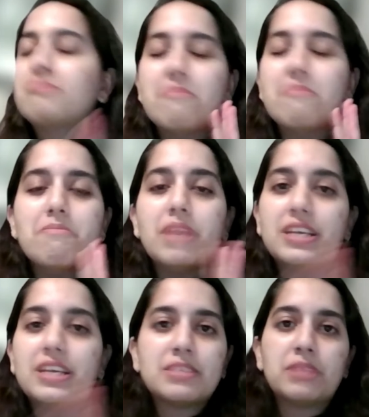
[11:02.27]
Make it
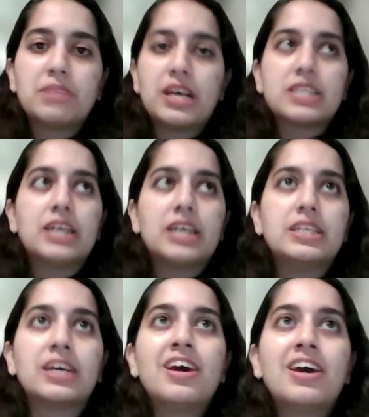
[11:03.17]
something exciting.
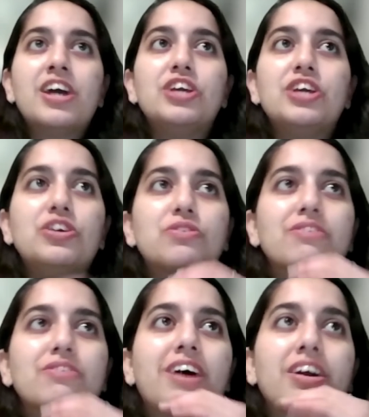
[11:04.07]
You
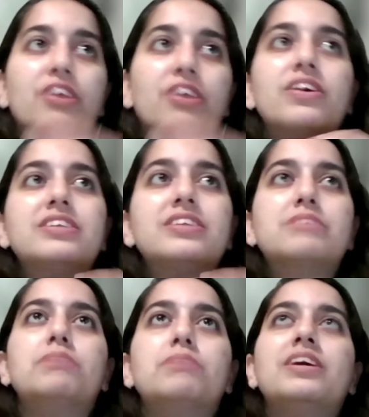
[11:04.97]
are going to
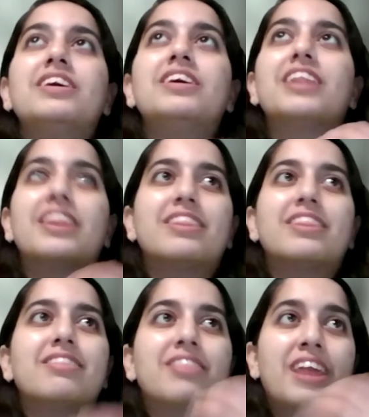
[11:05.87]
be
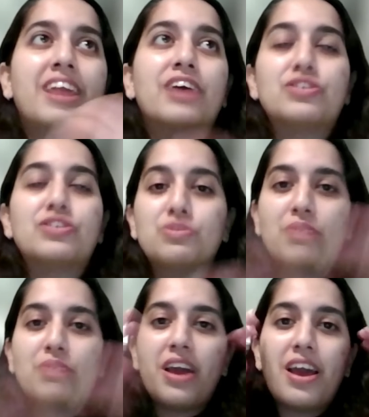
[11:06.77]
there to
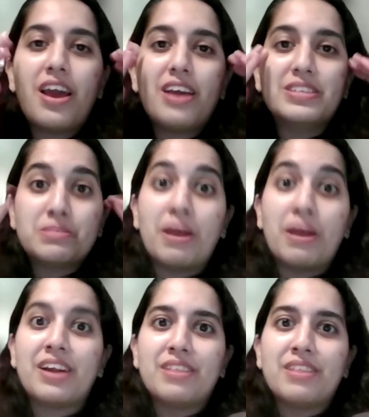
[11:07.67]
inspire
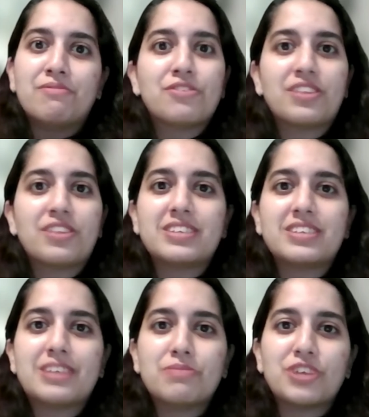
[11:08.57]
them for this
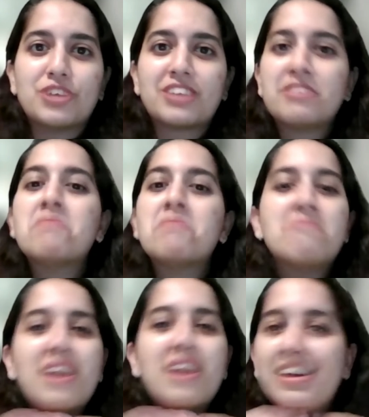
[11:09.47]
subject.
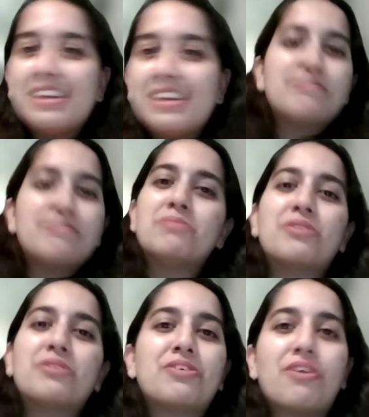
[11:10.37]
Give them
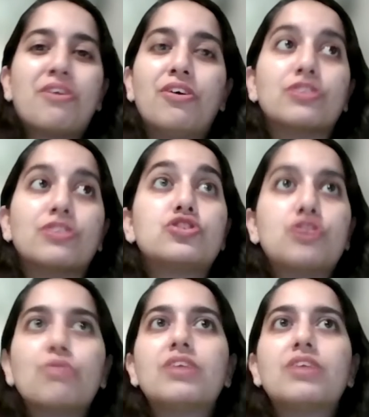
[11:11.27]
your all.
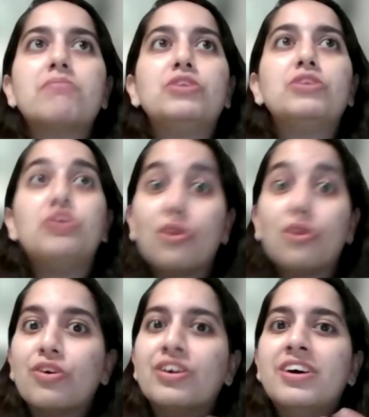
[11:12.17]
Show them your